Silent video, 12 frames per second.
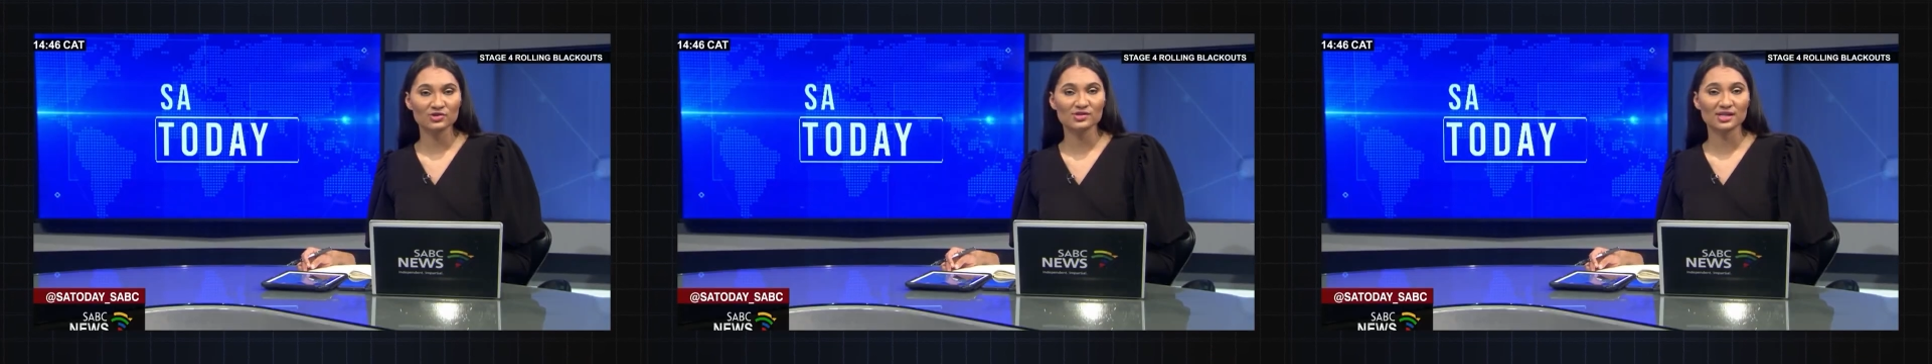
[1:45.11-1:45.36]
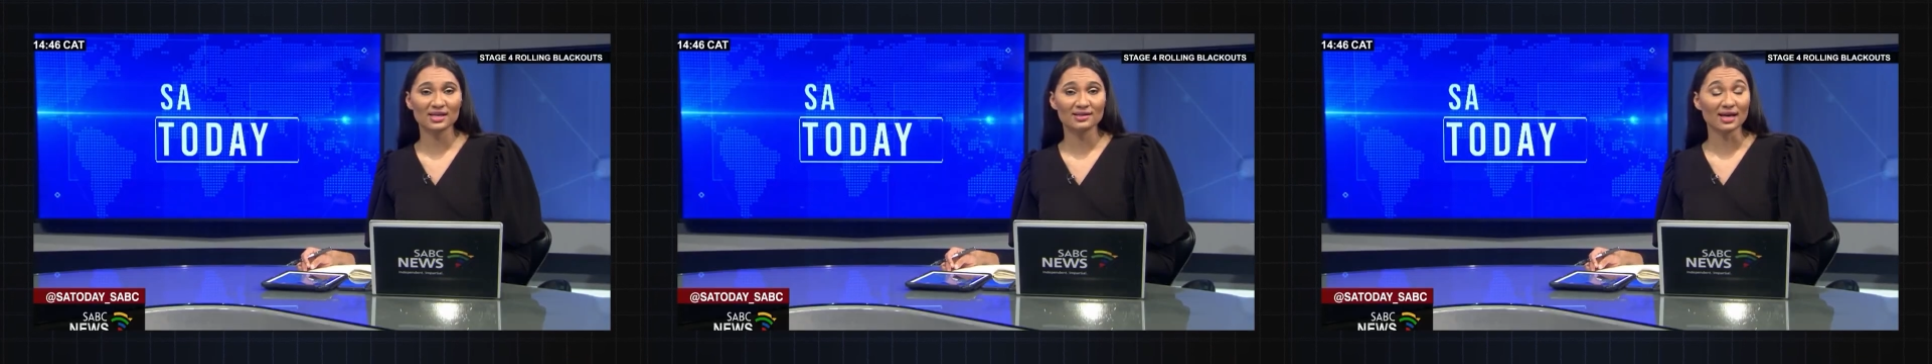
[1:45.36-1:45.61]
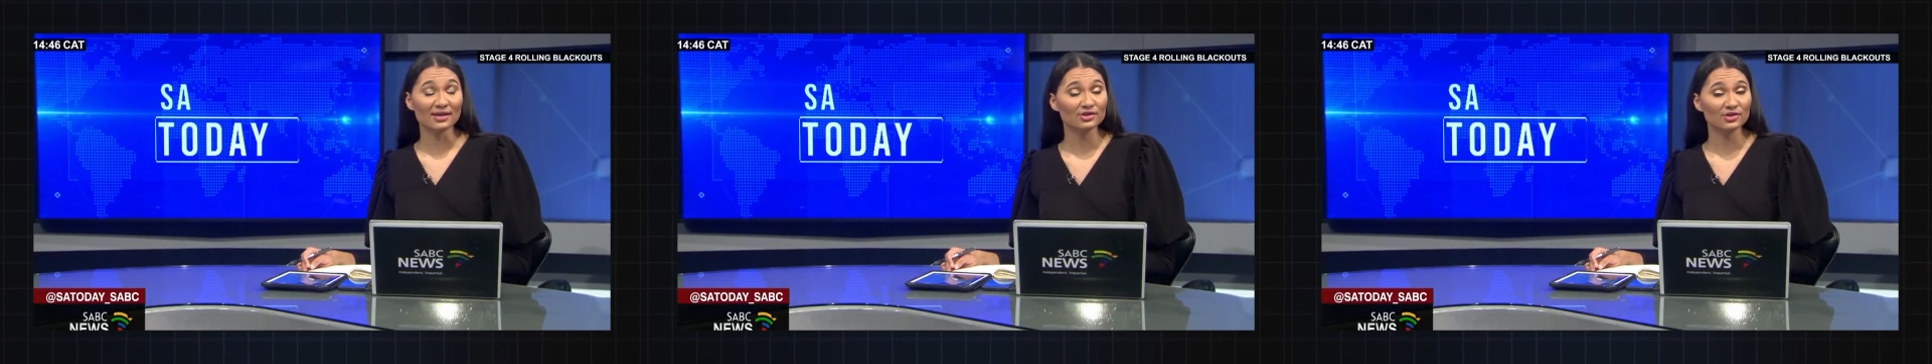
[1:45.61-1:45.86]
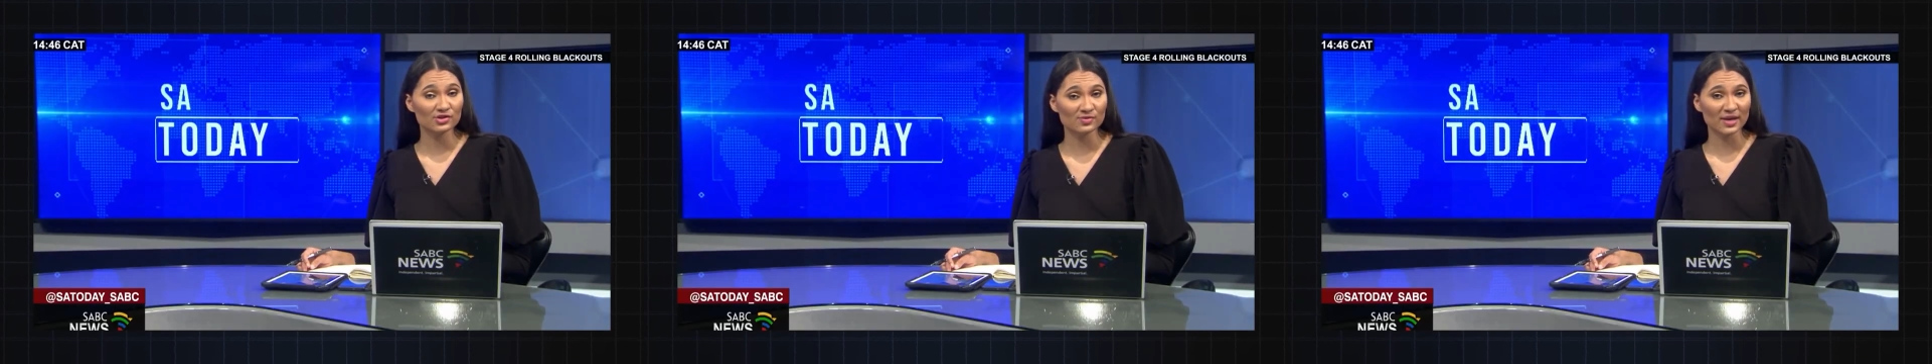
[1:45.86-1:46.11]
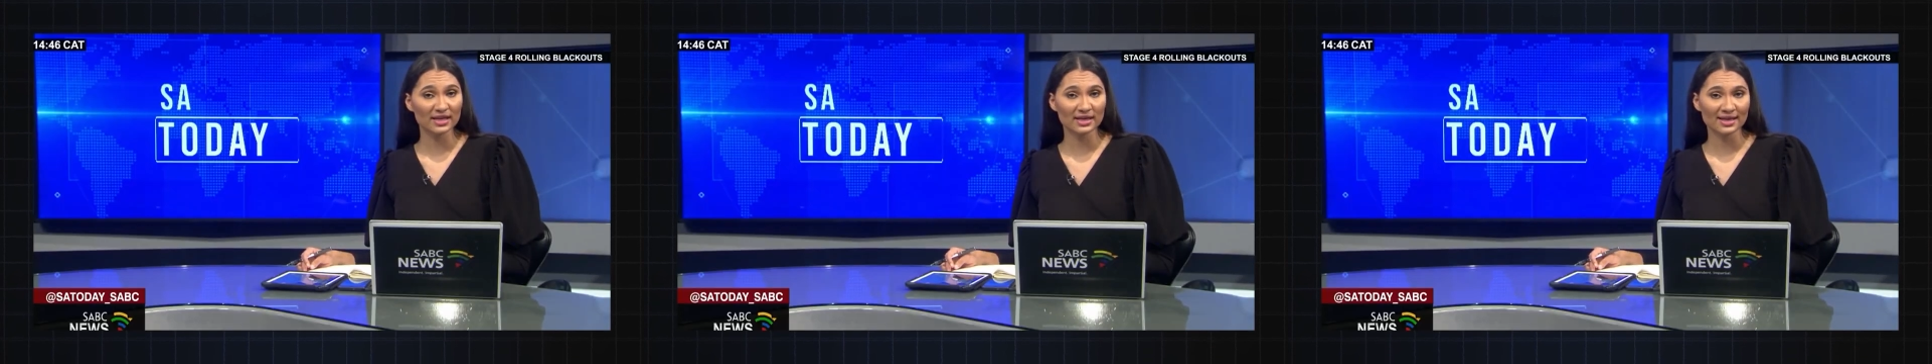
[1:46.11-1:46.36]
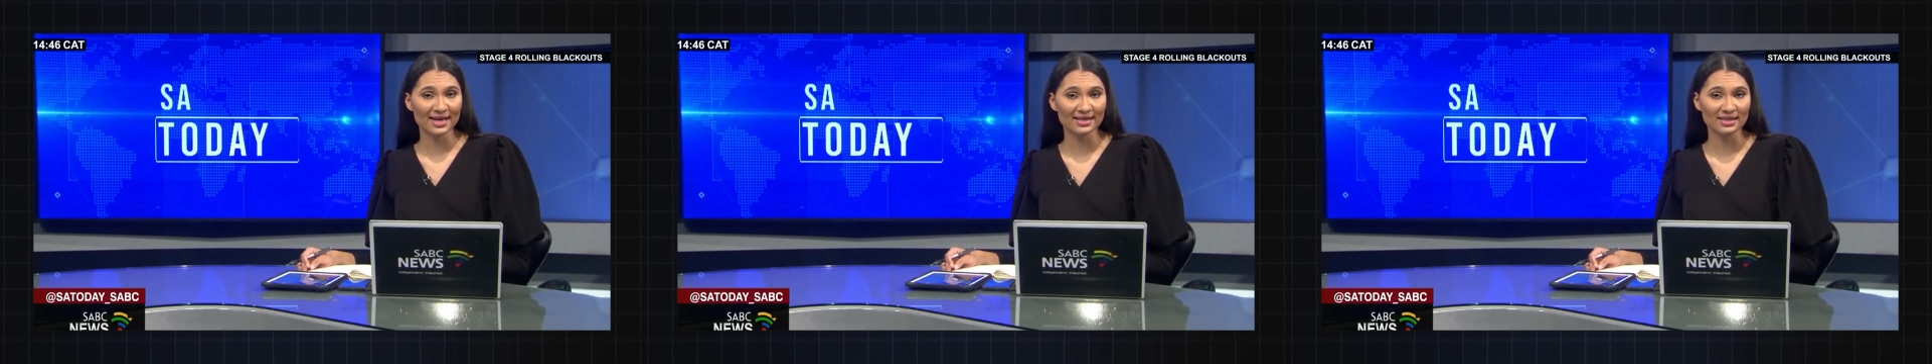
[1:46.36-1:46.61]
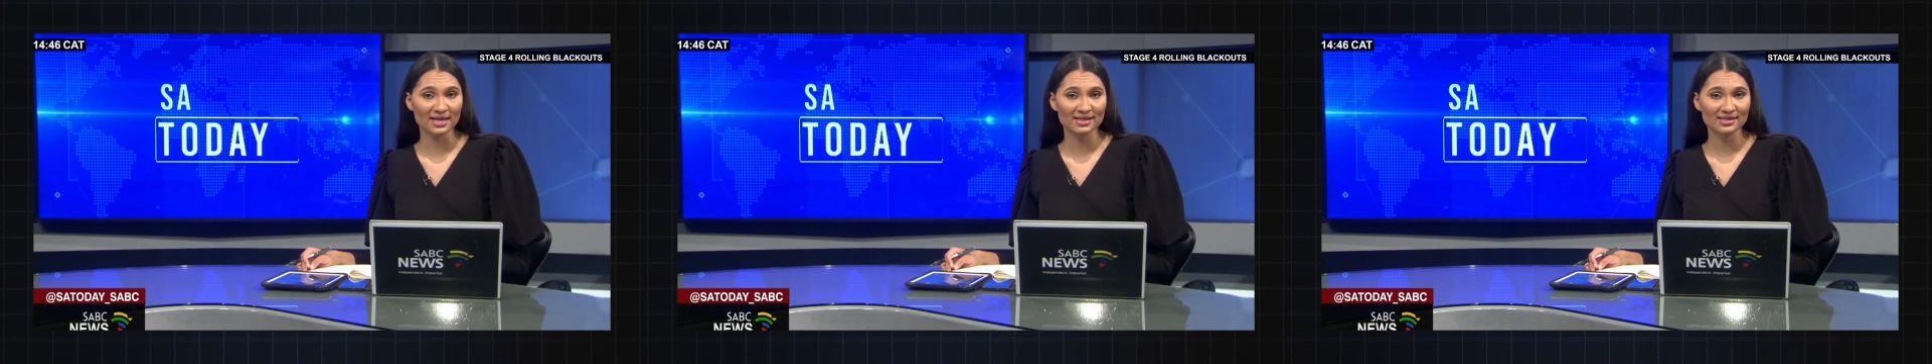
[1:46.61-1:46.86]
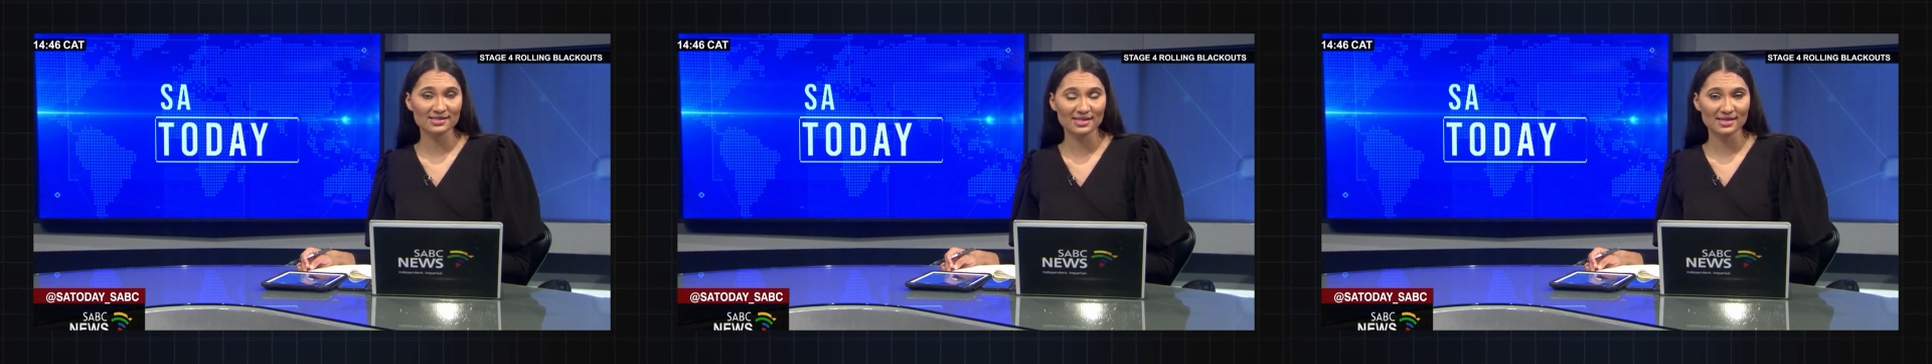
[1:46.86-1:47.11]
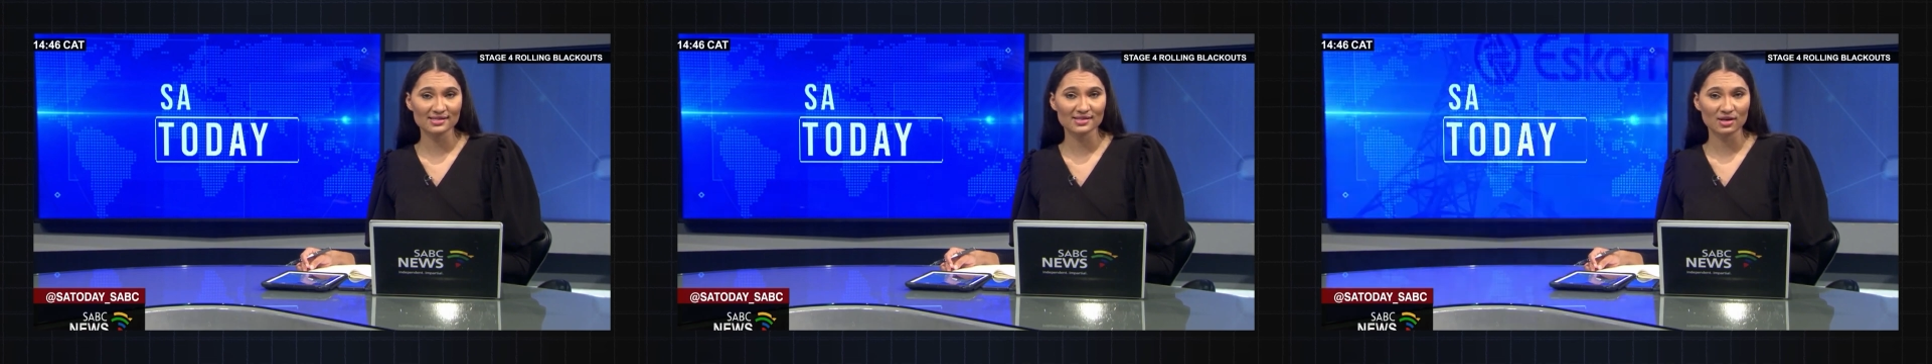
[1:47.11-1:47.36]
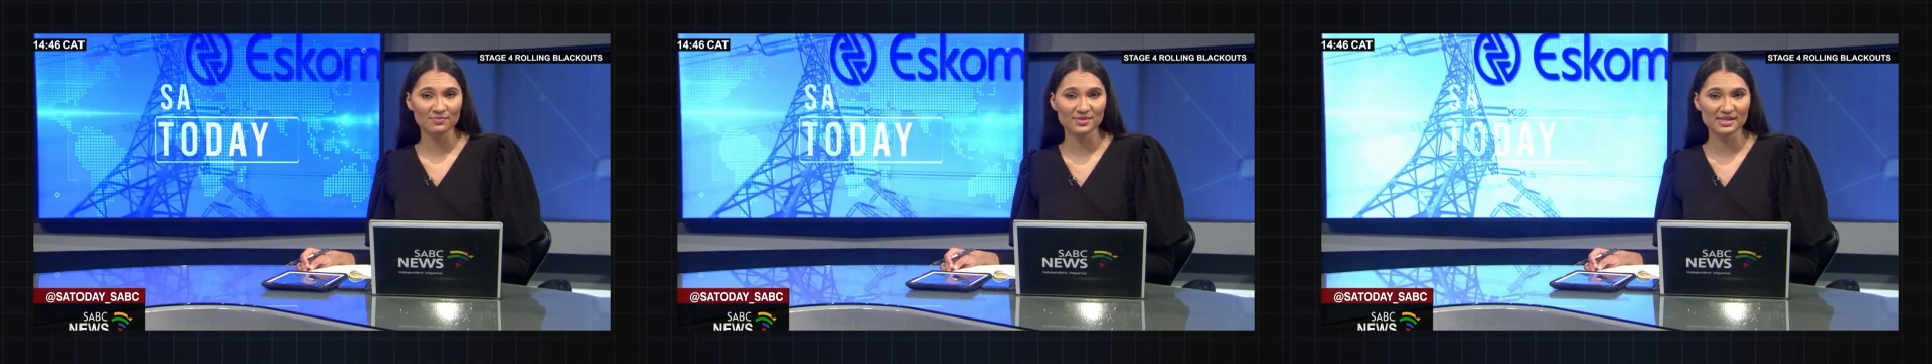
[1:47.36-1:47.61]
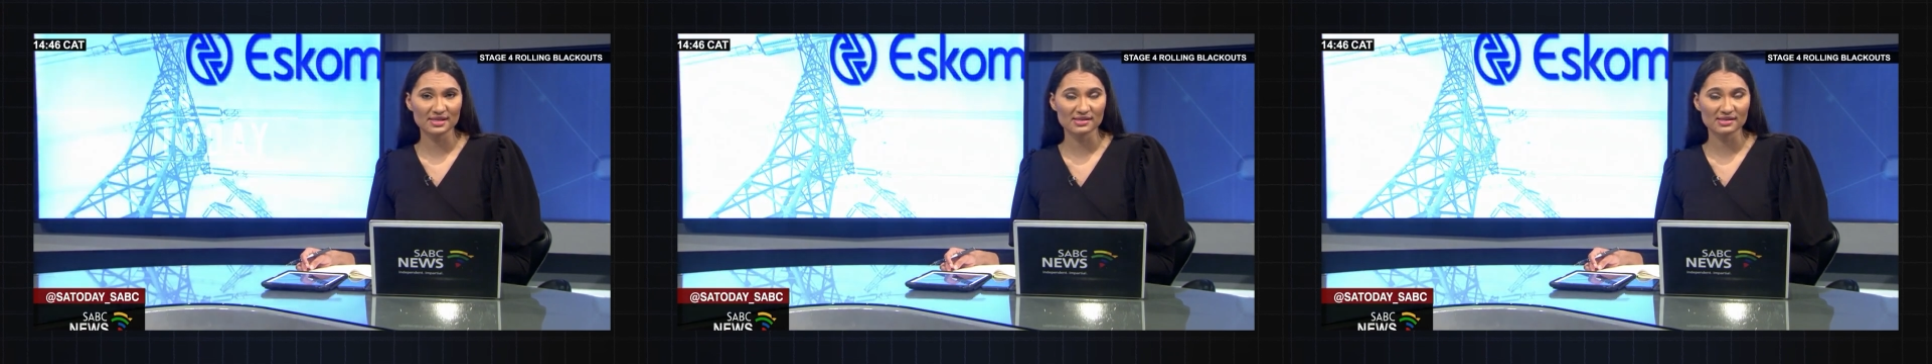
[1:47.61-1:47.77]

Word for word: So, who's in charge of this load shedding?